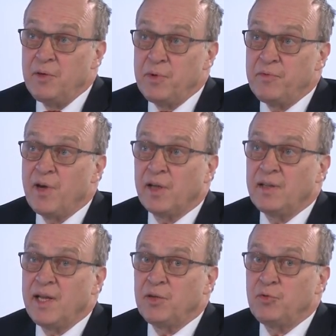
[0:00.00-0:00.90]
We've
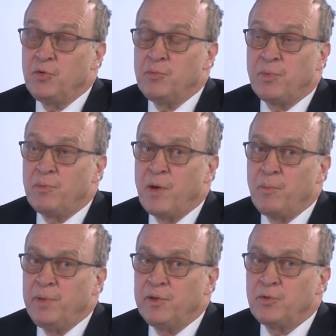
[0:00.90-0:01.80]
got like
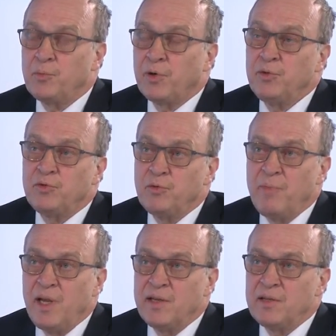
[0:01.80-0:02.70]

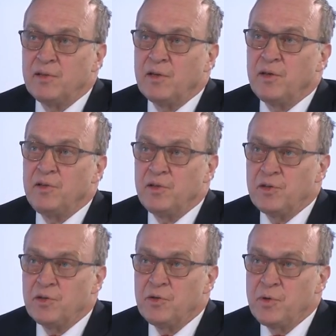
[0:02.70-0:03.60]
2.2 billion
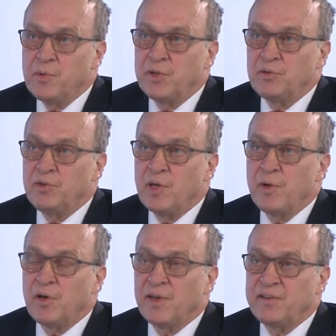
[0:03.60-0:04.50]
euro. We want to
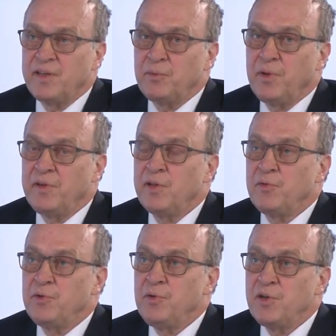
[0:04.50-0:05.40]
double our assets within a
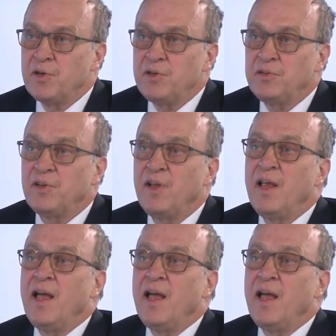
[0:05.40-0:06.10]
few years.